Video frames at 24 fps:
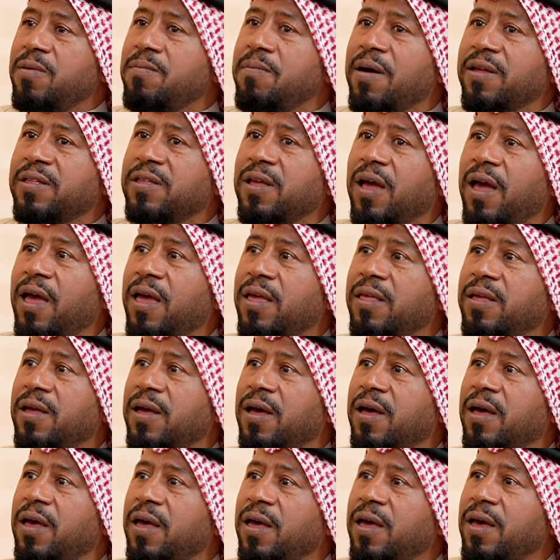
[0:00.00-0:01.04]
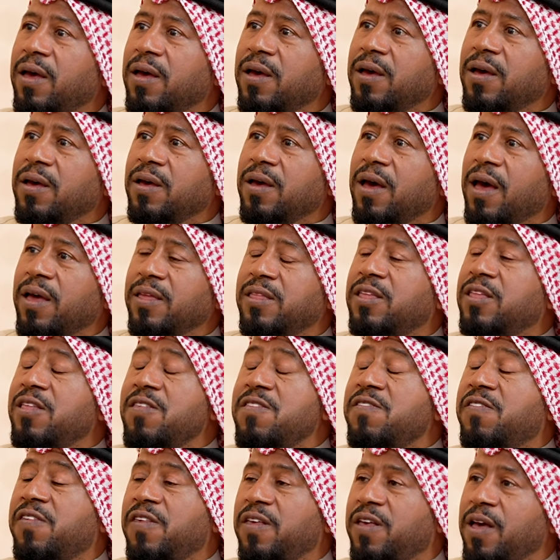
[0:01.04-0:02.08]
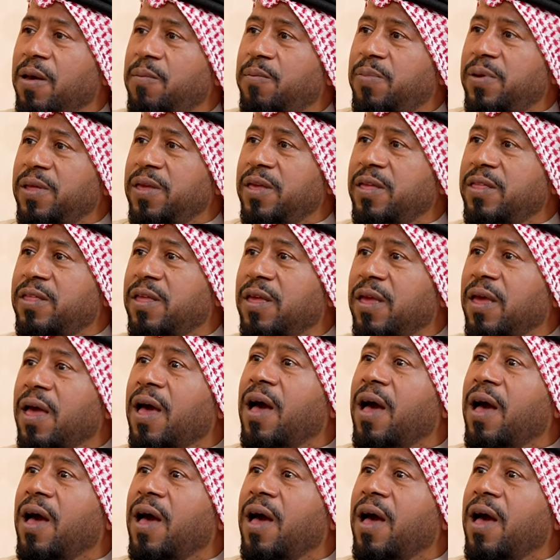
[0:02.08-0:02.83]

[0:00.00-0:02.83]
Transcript: but I didn't see complete.